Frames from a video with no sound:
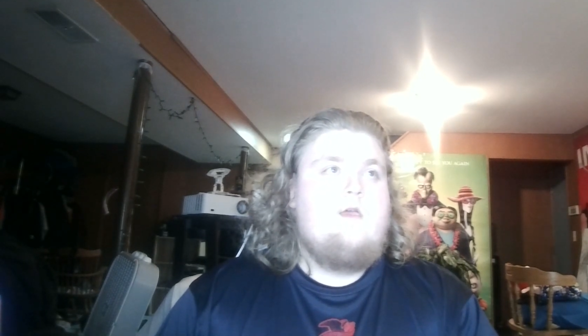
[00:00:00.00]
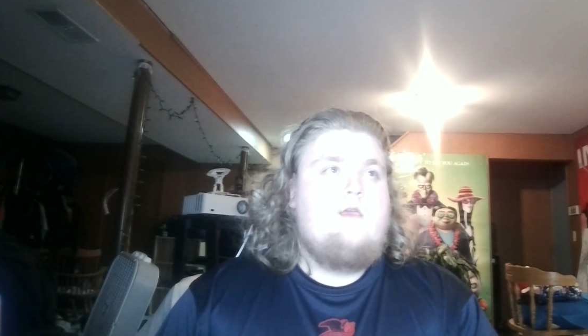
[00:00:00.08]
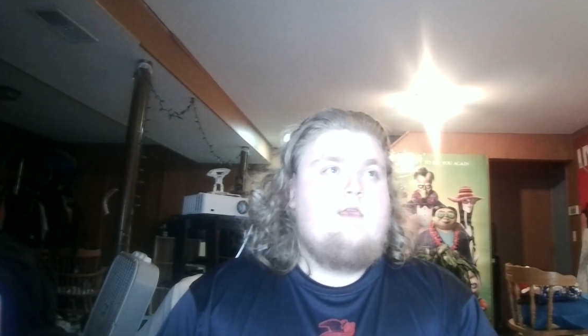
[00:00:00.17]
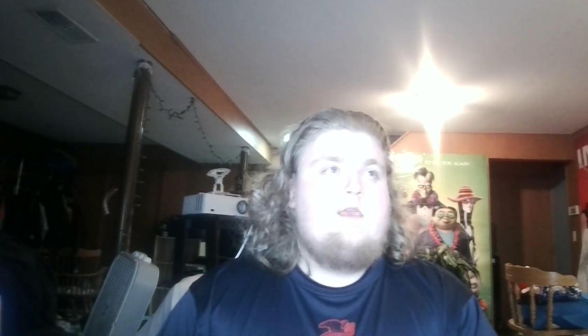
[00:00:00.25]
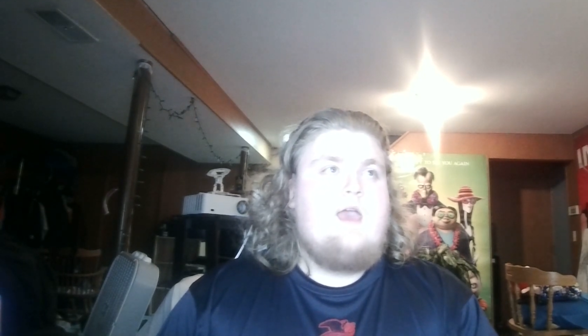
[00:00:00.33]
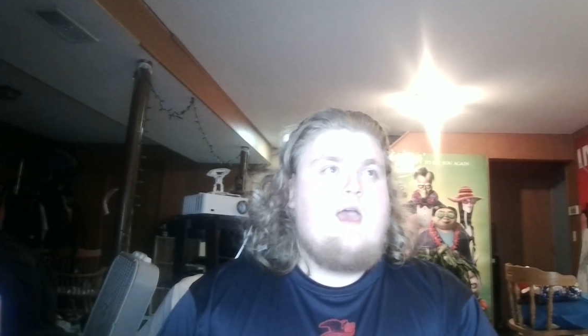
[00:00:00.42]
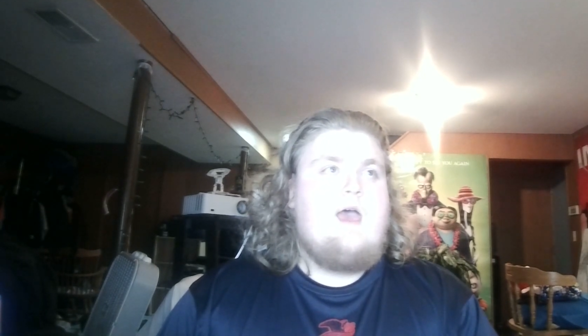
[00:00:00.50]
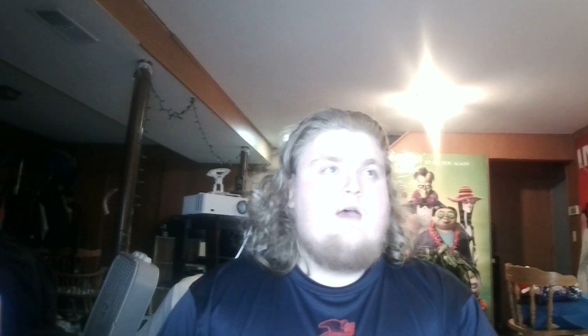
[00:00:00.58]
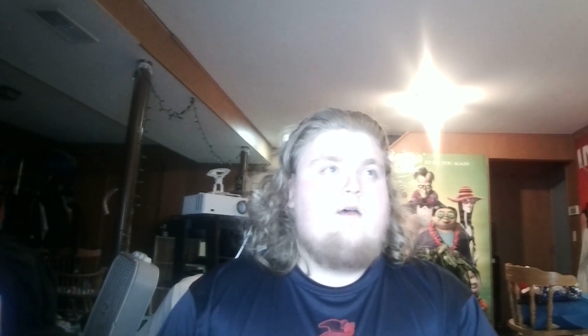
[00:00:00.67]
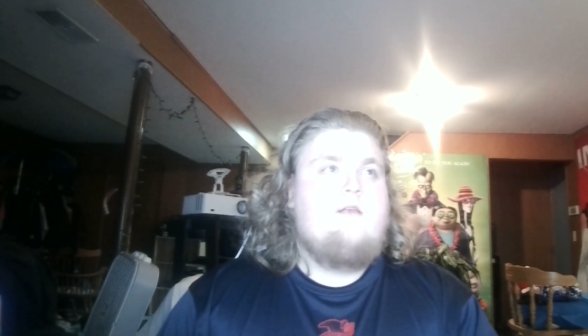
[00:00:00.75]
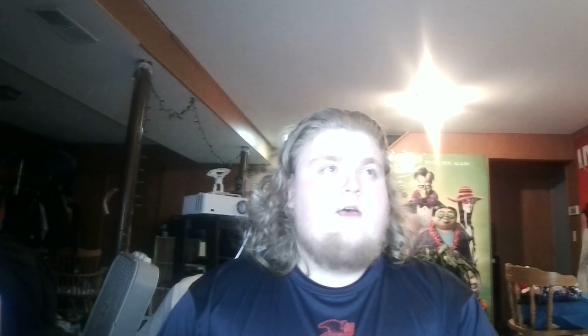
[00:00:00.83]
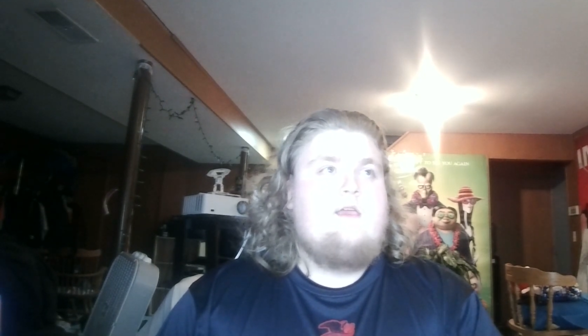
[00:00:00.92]
Yeah,
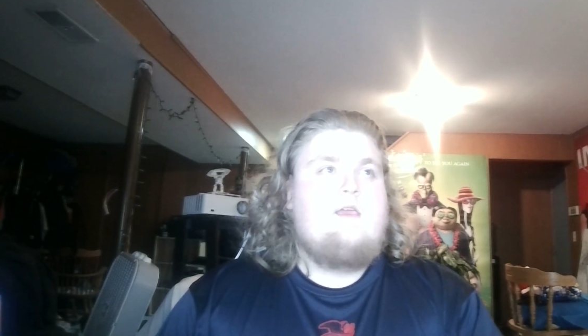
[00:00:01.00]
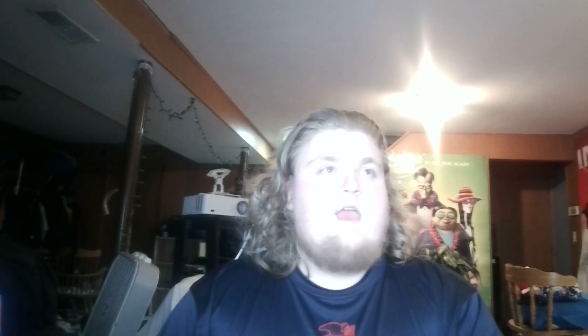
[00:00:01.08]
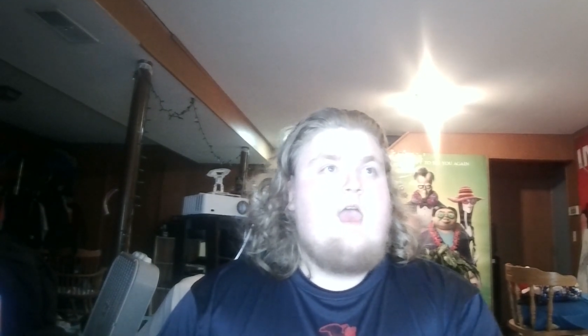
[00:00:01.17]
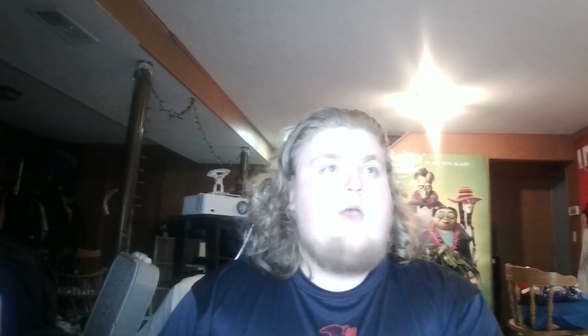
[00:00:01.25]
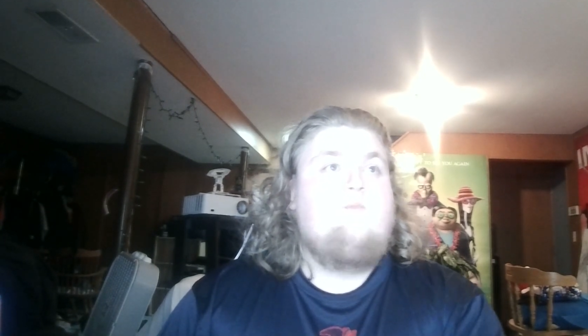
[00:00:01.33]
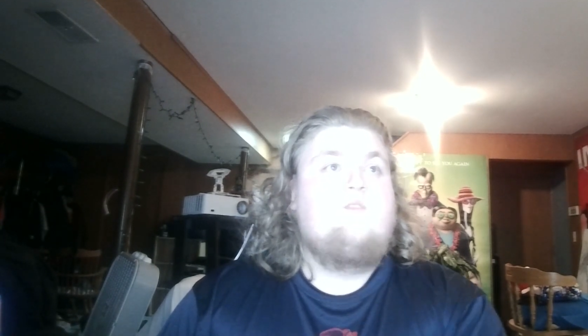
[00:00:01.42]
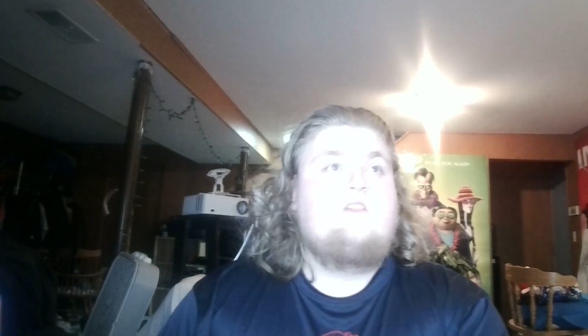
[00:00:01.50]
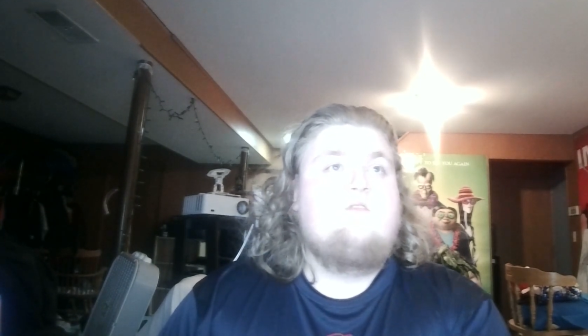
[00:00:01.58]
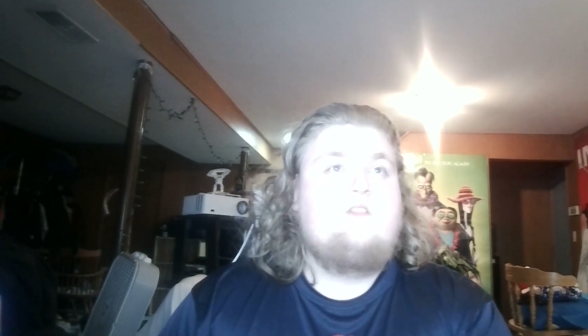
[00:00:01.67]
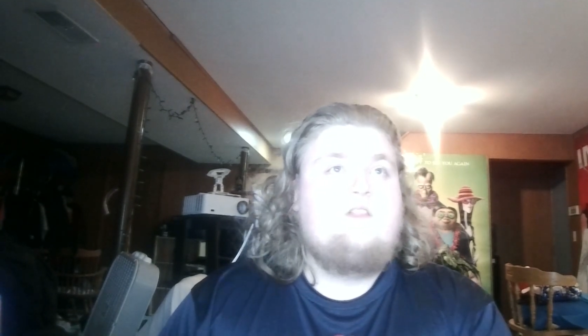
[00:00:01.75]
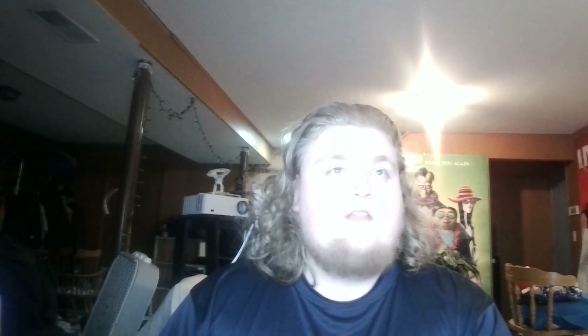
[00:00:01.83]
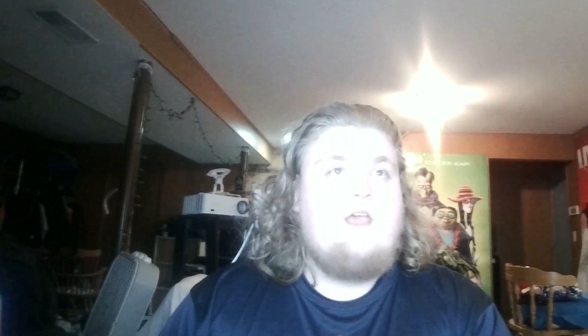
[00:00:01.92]
like, episode
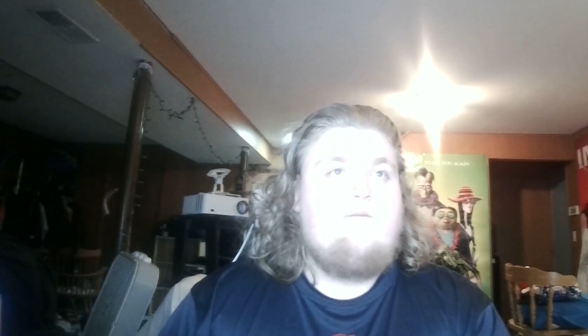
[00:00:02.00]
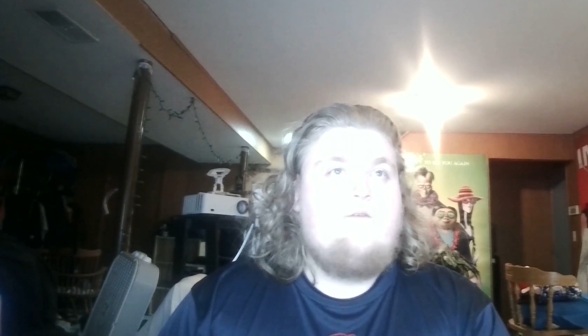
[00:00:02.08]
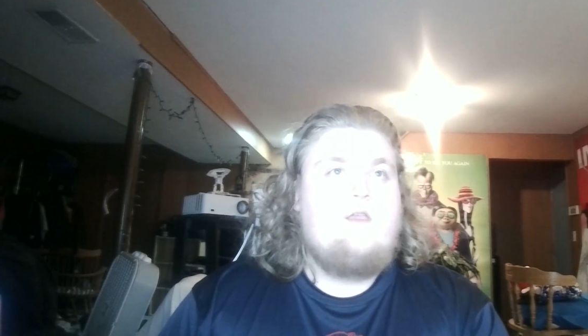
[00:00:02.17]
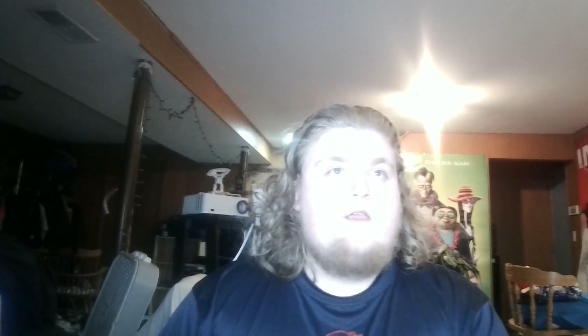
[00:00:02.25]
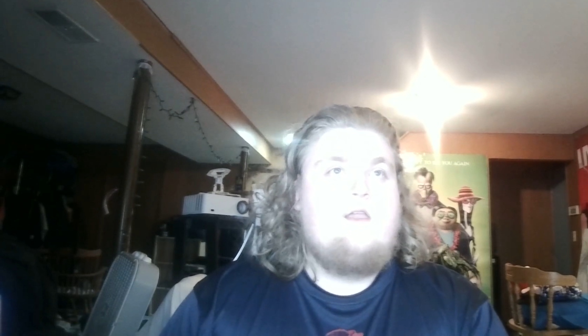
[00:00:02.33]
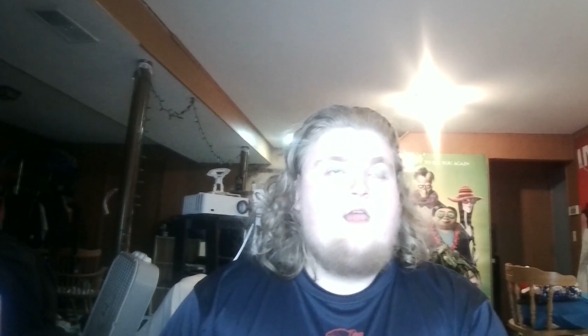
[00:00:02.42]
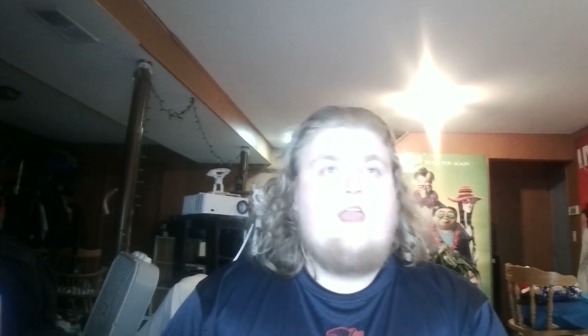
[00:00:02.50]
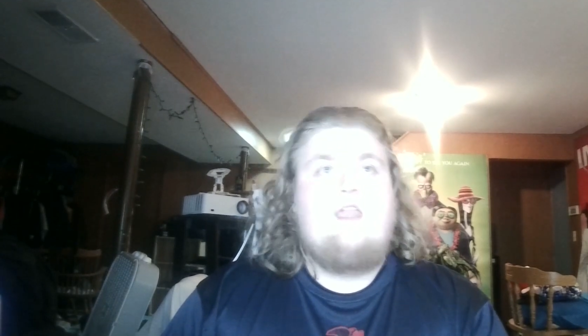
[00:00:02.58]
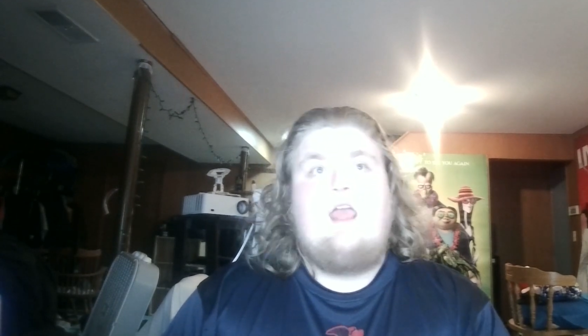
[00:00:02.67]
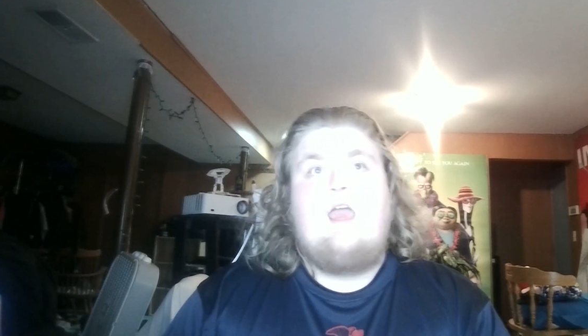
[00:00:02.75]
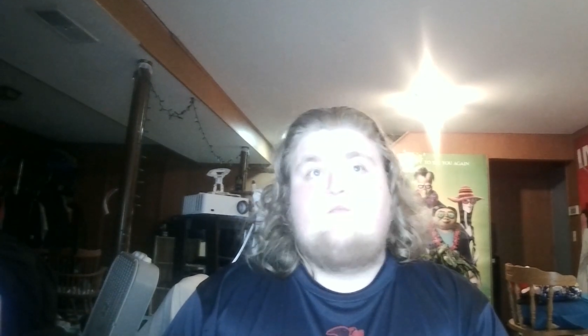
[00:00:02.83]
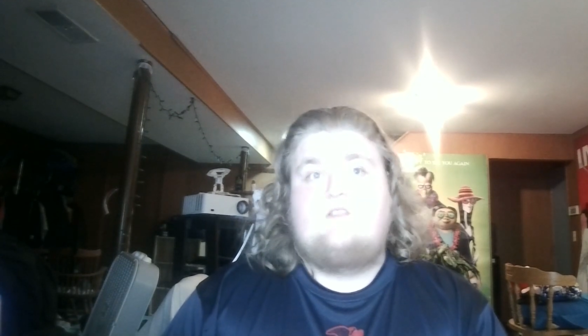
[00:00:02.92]
7
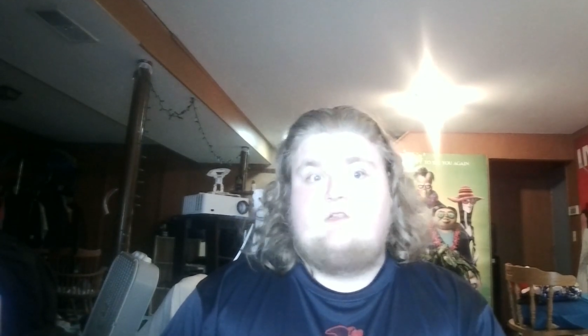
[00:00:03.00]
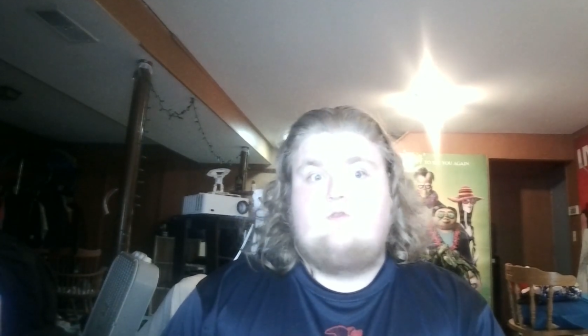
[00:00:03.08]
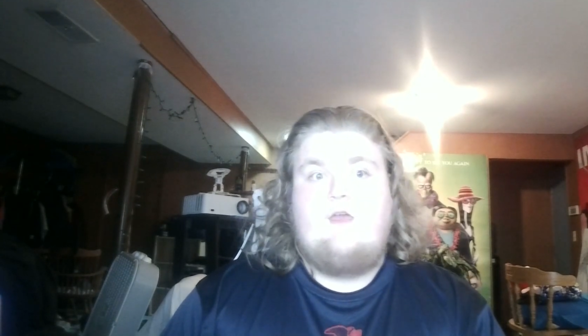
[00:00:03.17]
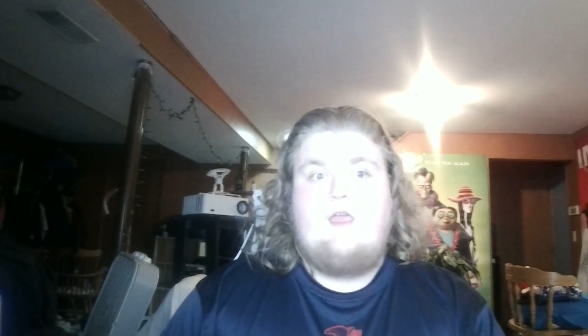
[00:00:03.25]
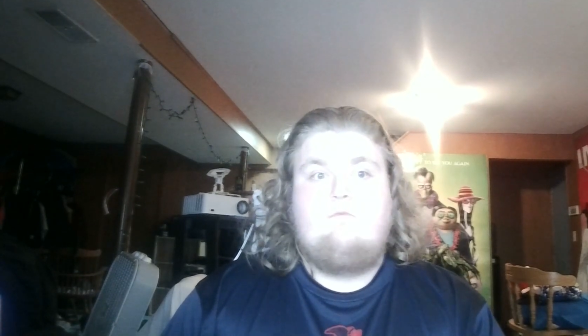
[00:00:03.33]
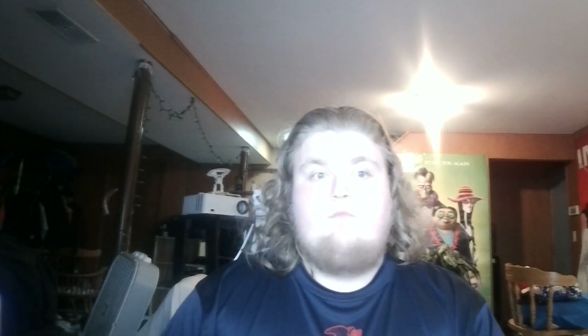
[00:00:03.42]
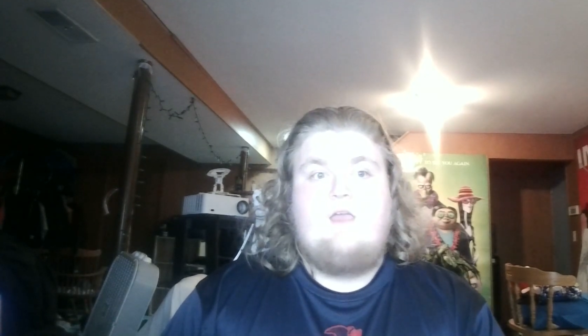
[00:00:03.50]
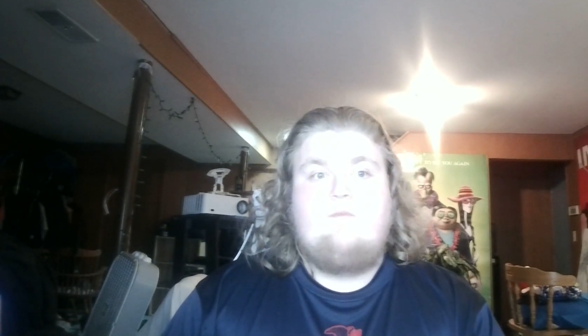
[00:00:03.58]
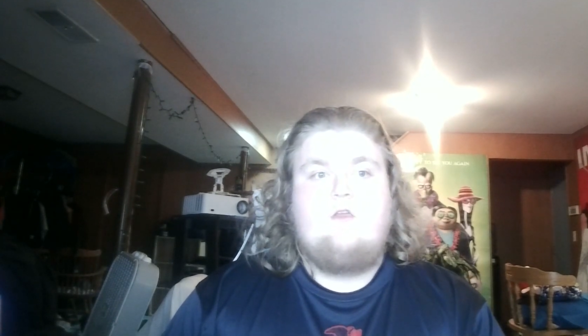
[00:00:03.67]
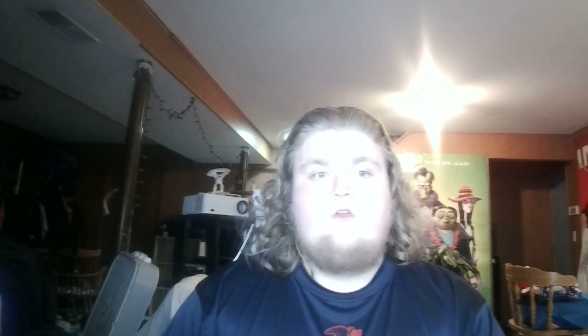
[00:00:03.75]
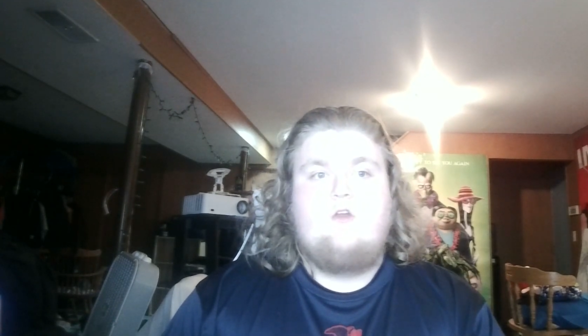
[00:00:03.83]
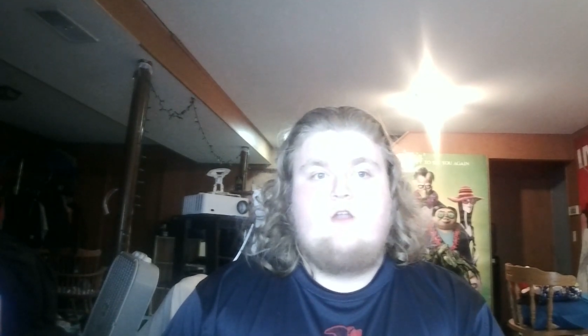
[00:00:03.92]
and episode 8 might
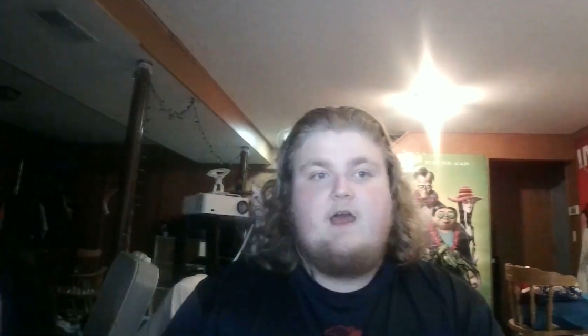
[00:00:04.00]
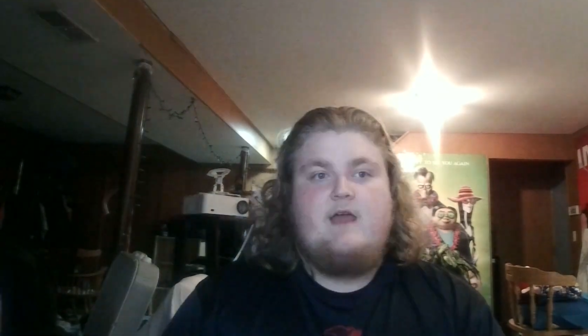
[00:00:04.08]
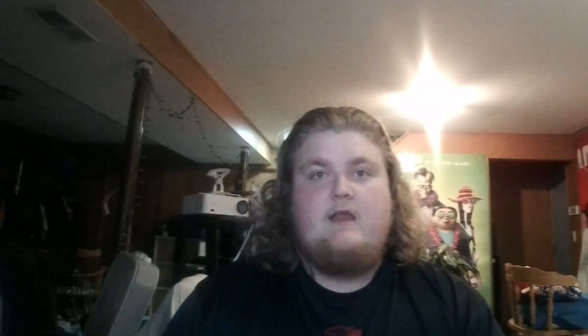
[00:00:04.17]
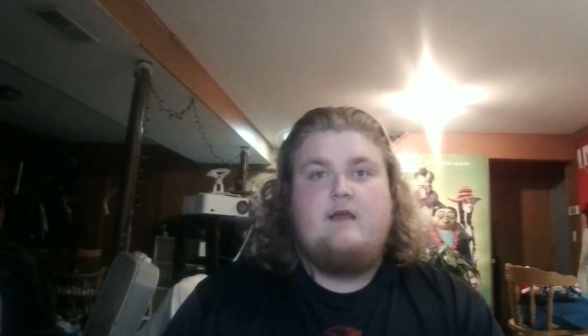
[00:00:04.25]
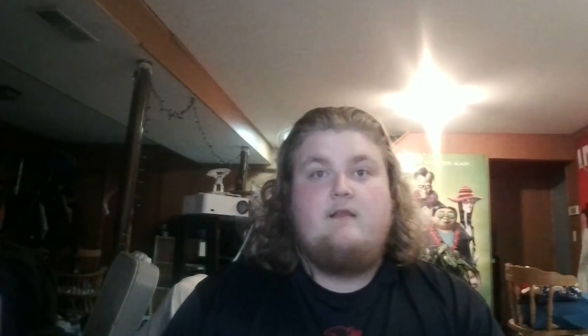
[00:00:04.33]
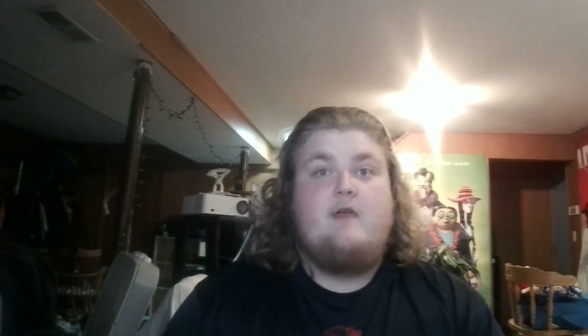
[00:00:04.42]
be a good idea.